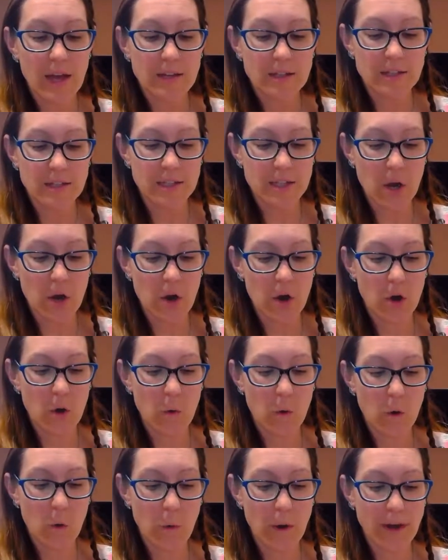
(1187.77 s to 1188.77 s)

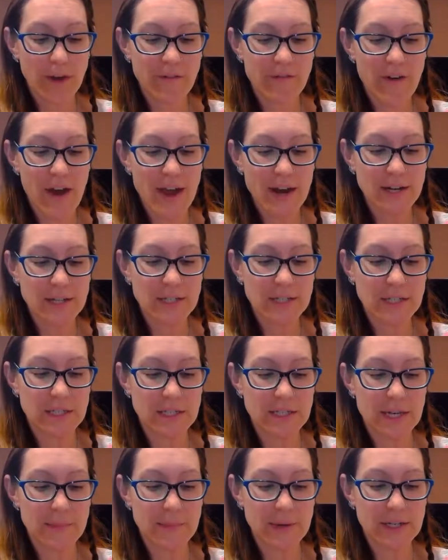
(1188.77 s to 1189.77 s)
So quick facts:
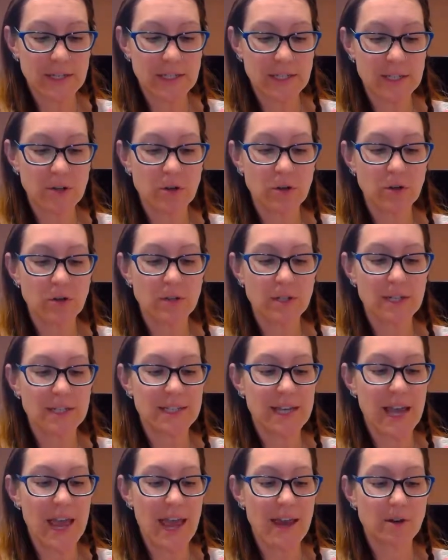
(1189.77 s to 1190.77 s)
steam extilled,
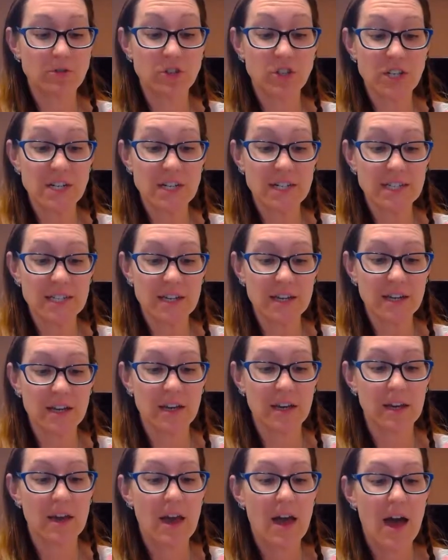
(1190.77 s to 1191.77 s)
it's
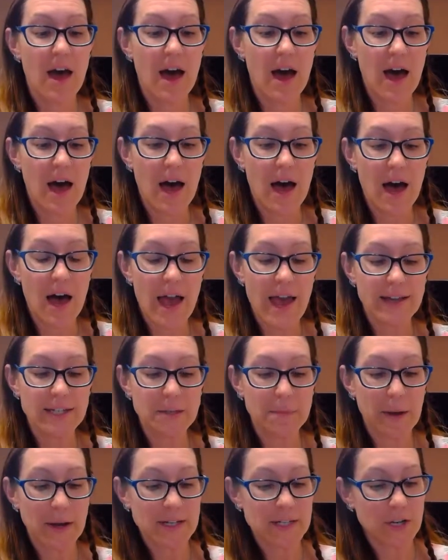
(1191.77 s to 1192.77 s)
analgesic,
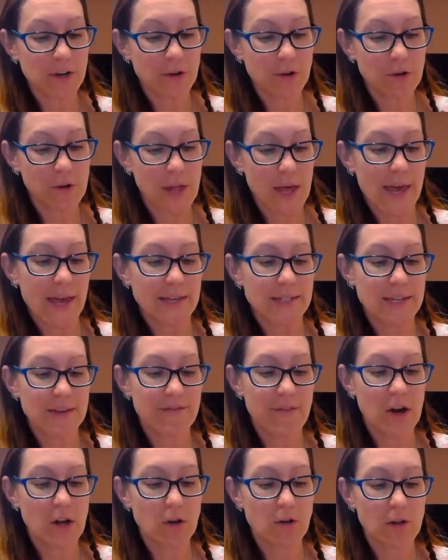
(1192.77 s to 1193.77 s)
antibacterial,
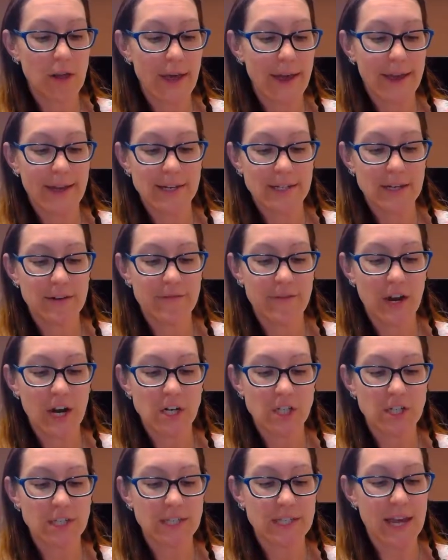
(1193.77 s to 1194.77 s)
antifungal,
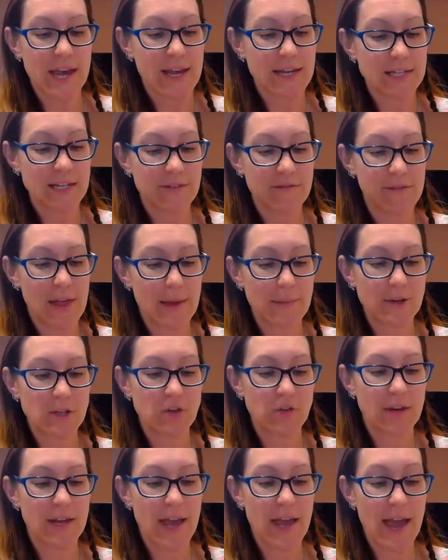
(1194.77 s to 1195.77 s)
anti-infectious,
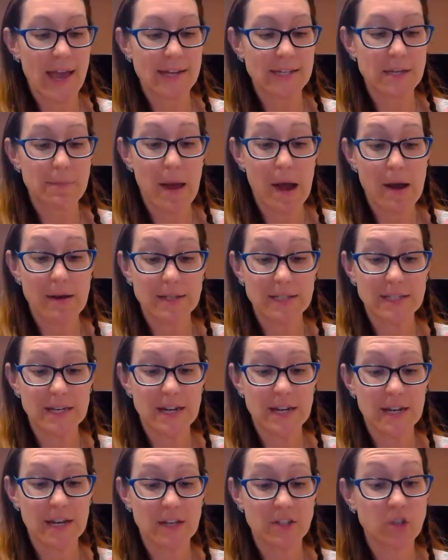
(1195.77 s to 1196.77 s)
anti-inflammatory,
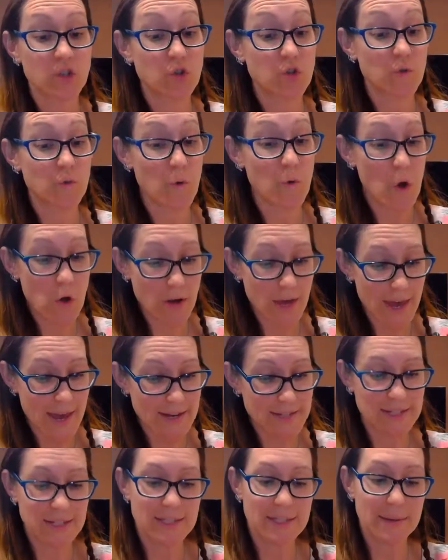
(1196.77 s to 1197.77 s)
anti-parasitic, strong
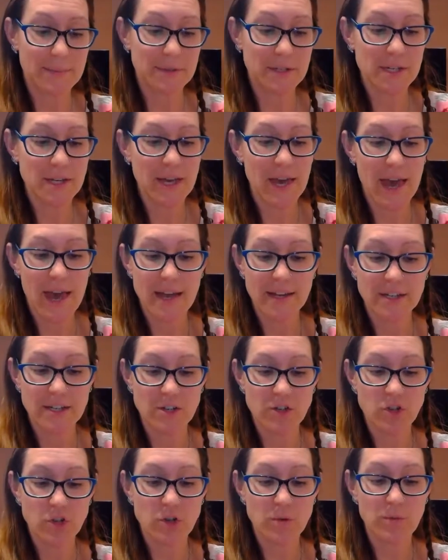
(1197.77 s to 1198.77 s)
antiseptic,
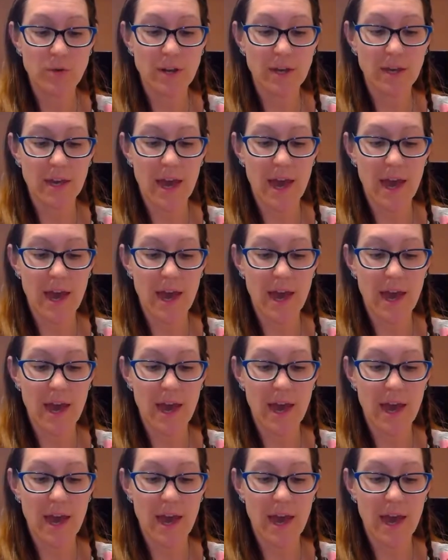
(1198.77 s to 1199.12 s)
anti-turmeric,